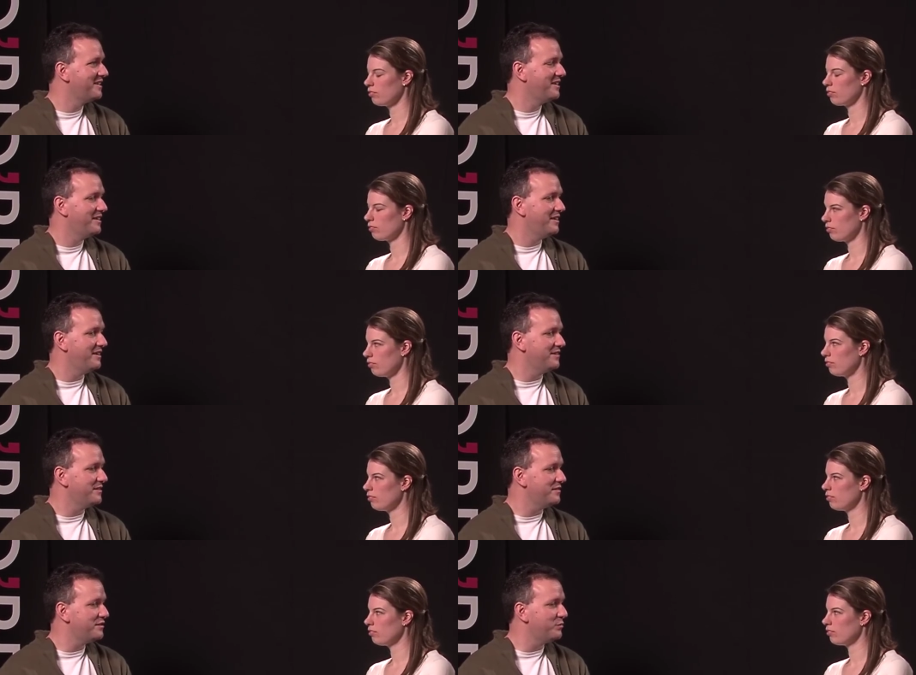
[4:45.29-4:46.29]
Speaker 1: Mm. In
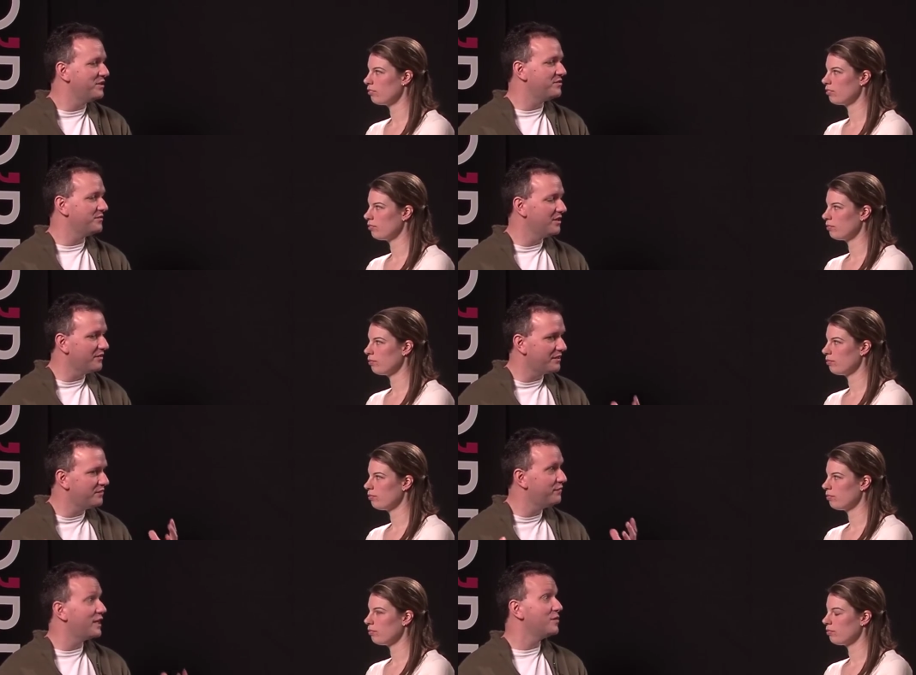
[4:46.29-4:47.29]
sense, once you've got
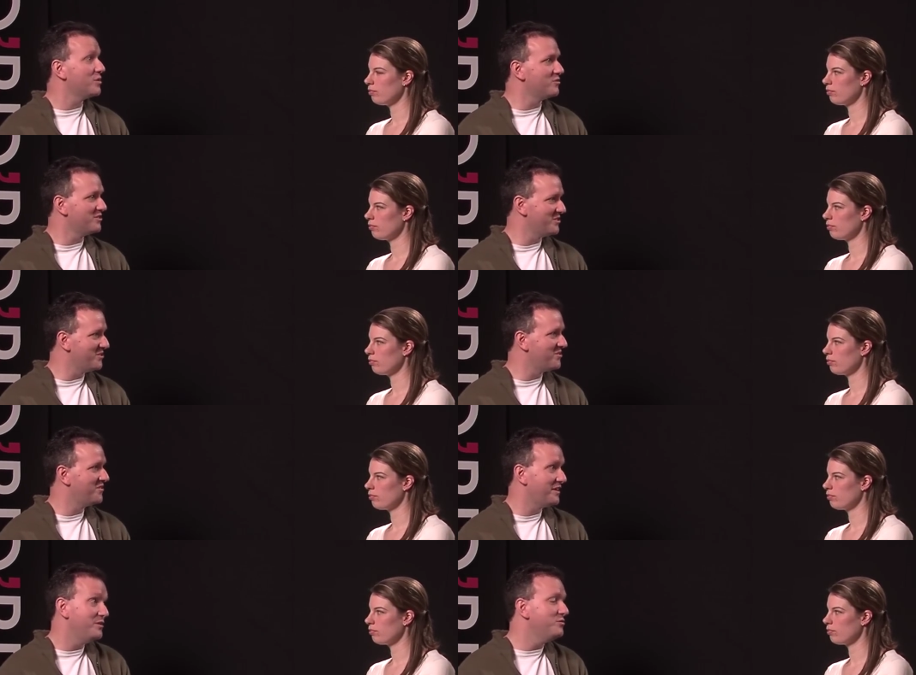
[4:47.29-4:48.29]
these valuable
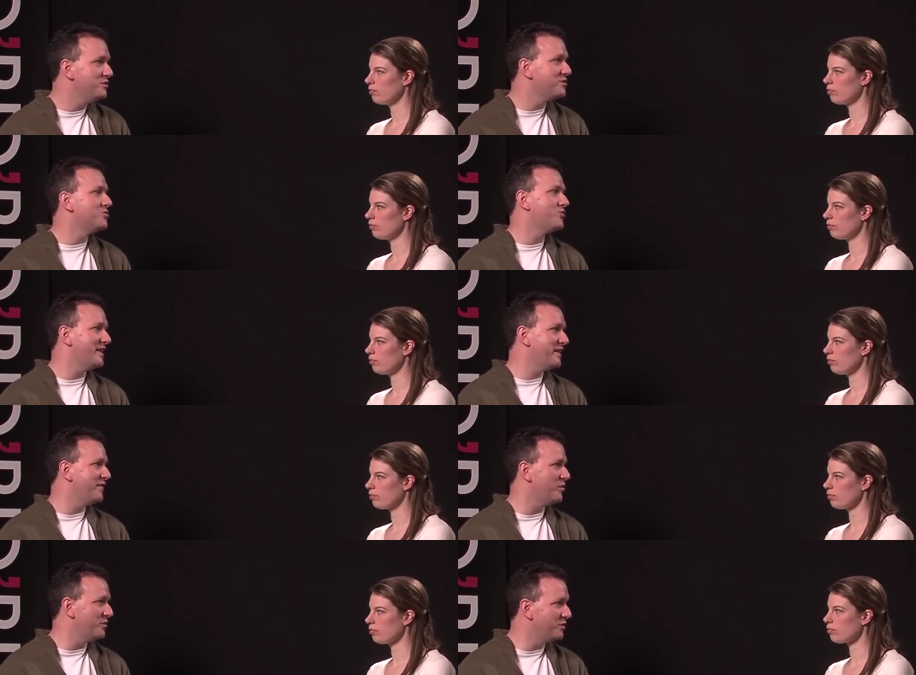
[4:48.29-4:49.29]
resources, then you, you can trade
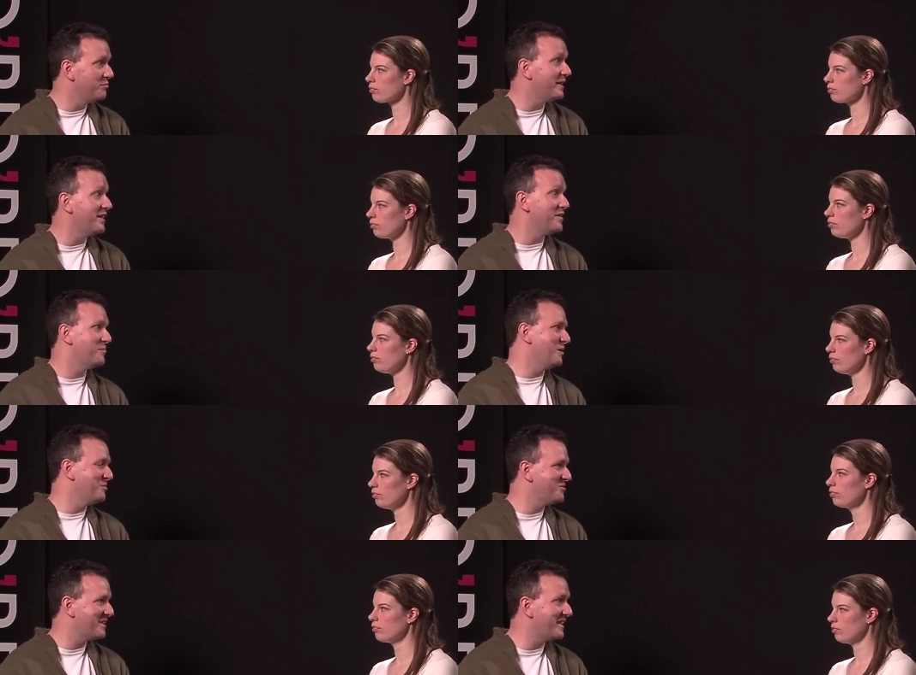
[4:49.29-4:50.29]
in them and you can buy other
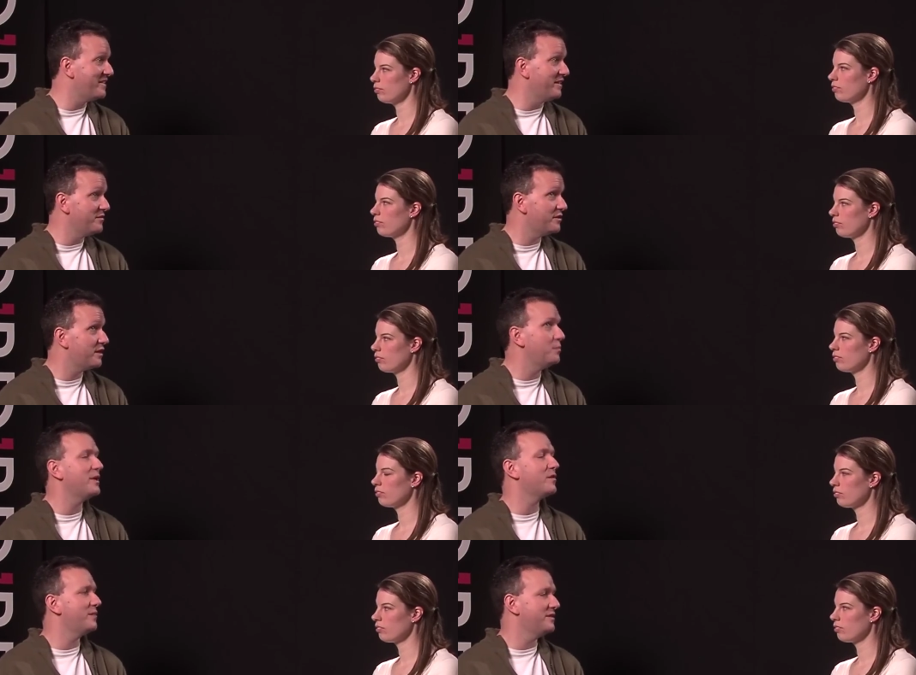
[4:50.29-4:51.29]
people's data and suddenly
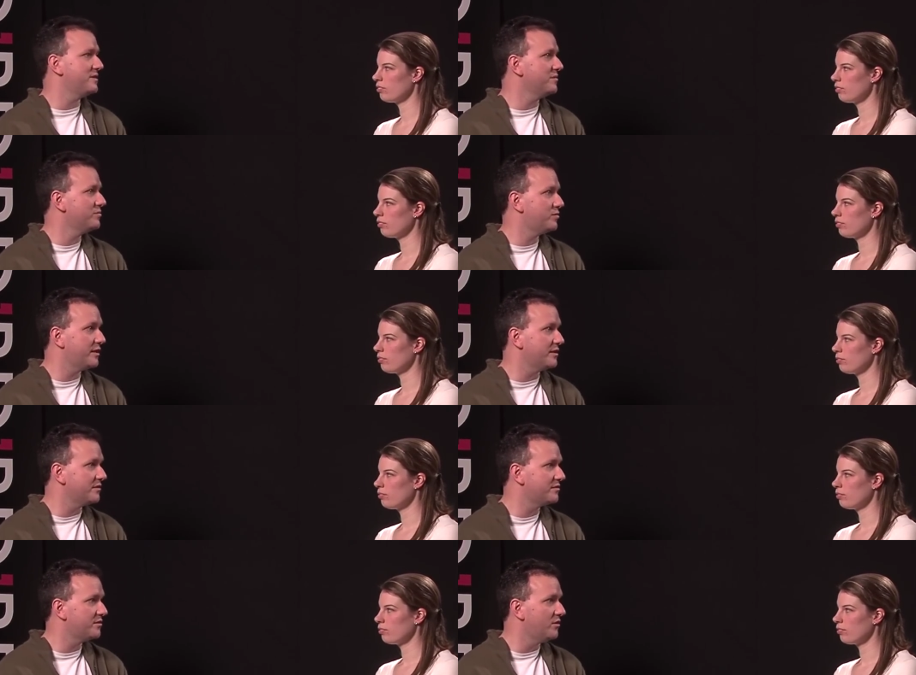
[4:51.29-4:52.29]
make amazing
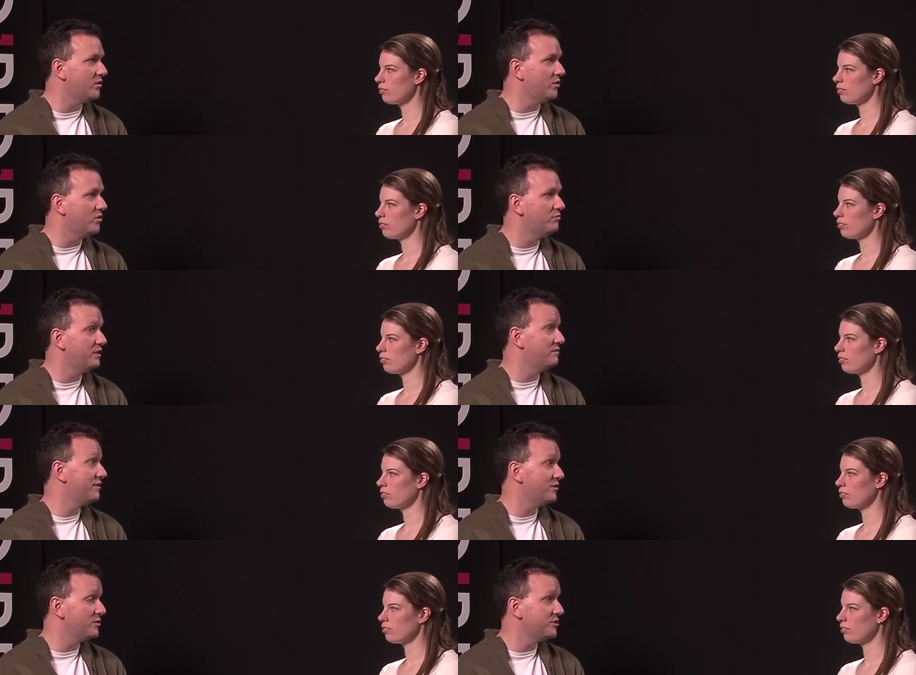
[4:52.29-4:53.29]
products or really
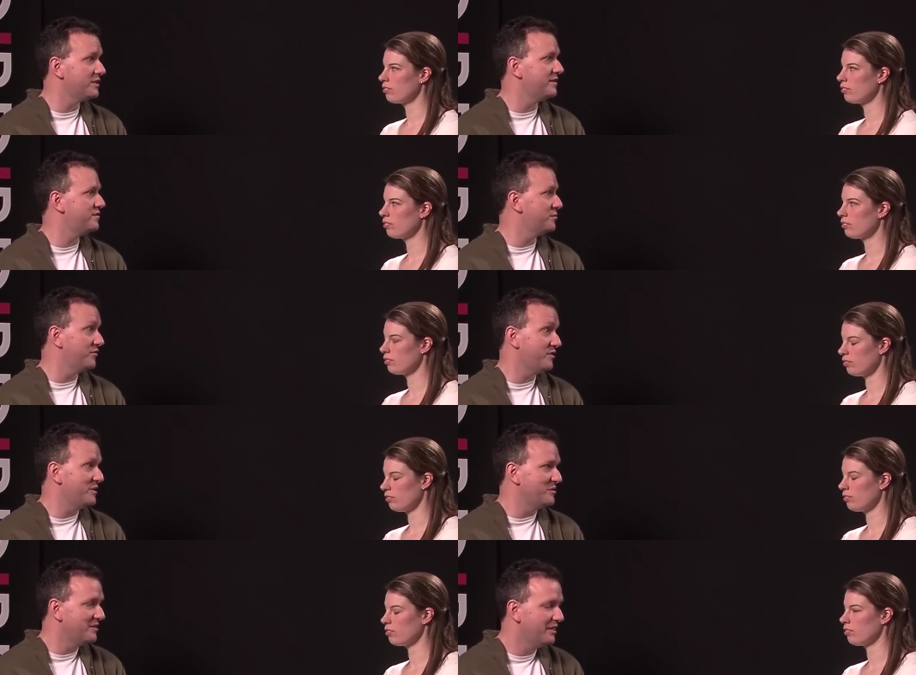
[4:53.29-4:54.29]
revolutionize some of your
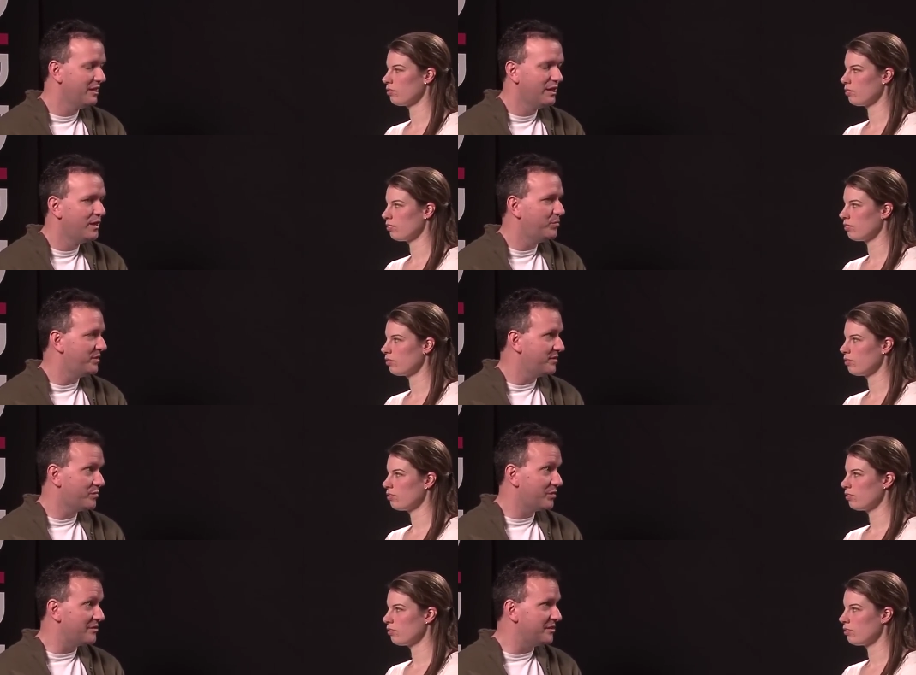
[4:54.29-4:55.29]
own
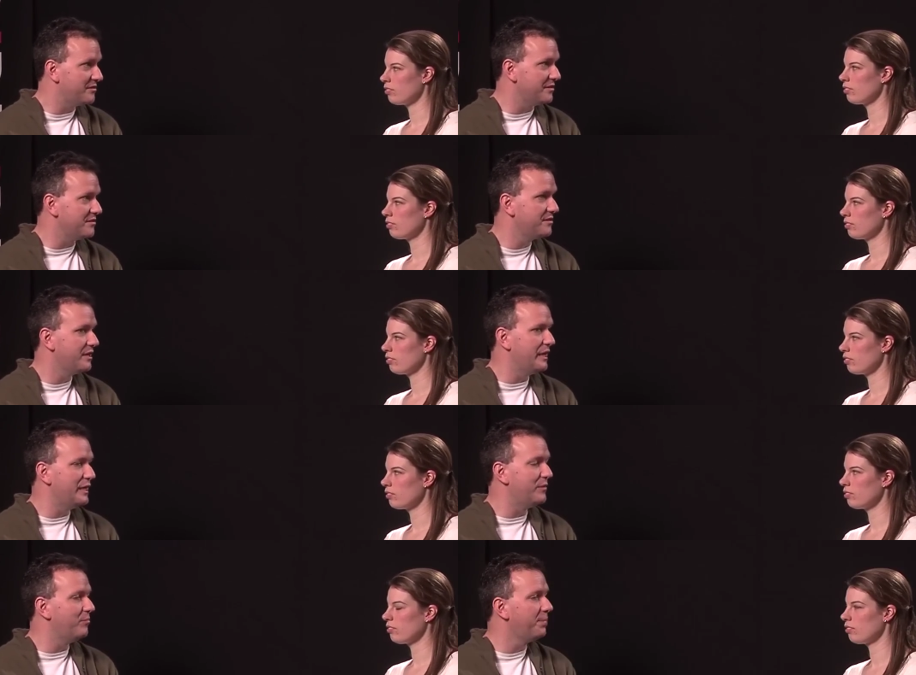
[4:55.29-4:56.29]
business processes.
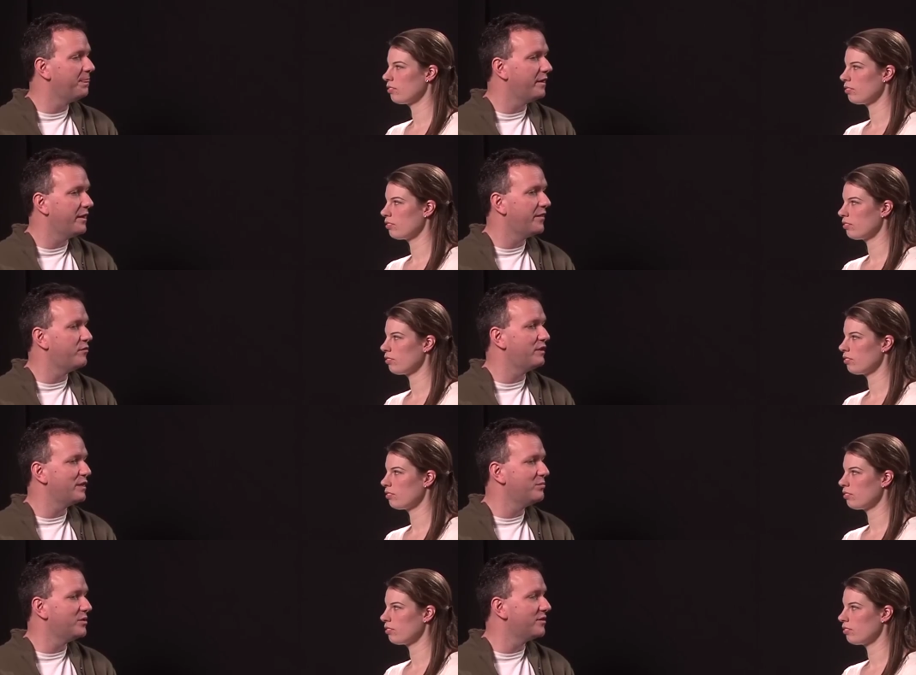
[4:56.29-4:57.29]
Um, another really
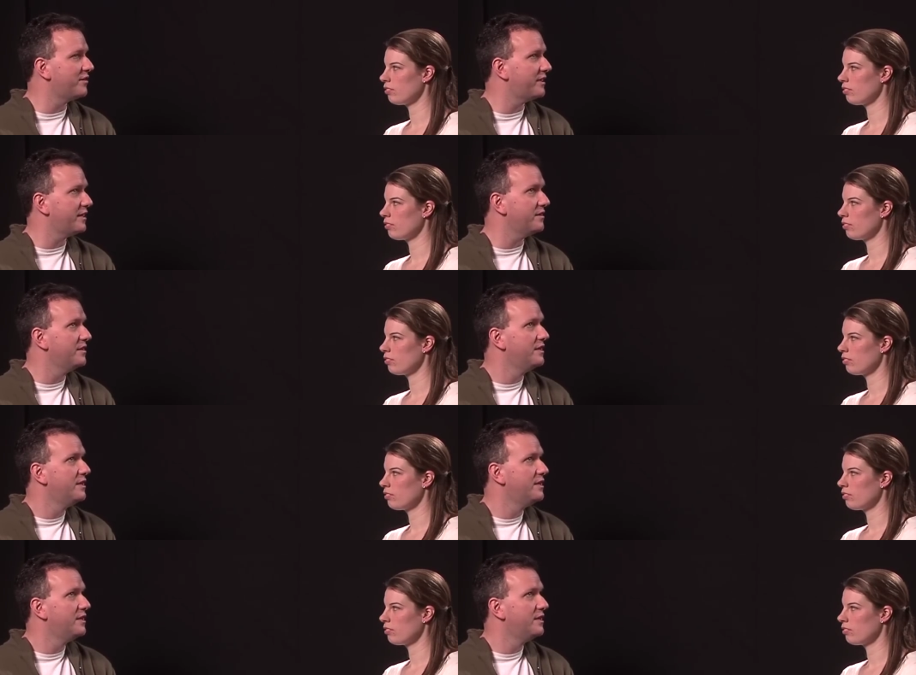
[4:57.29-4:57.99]
important thing